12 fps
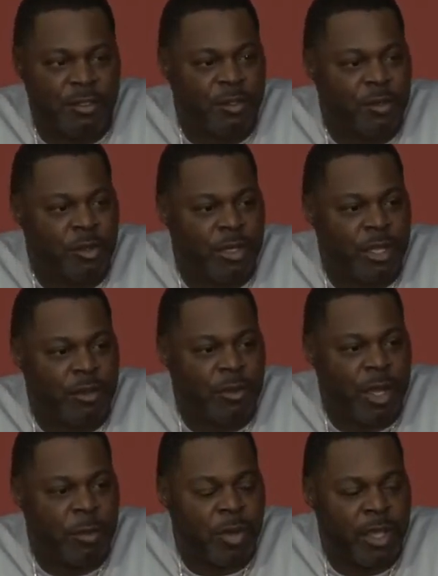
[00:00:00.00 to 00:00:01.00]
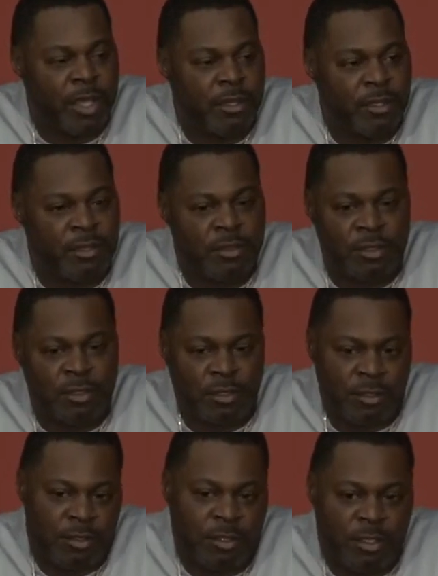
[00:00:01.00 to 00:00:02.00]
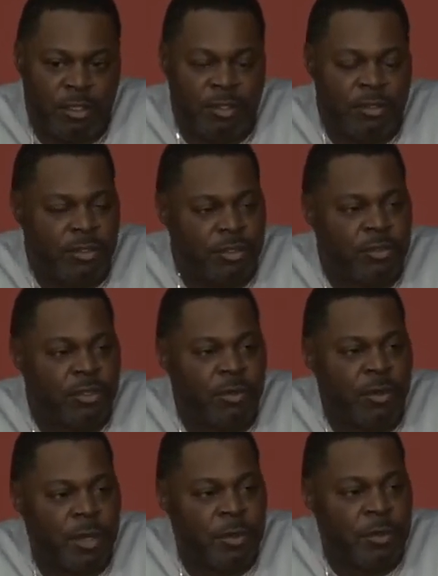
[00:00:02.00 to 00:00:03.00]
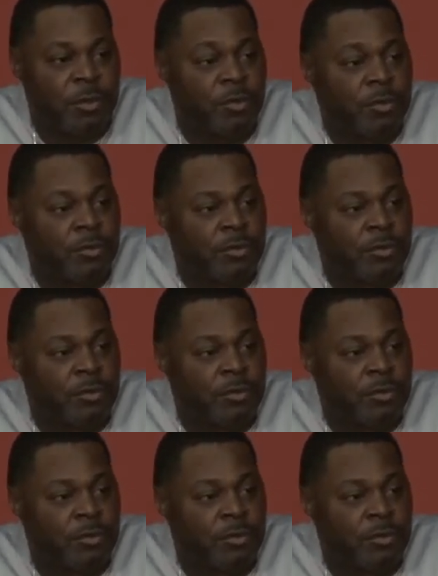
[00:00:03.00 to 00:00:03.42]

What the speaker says: you're going down the right path and you're choosing the right people.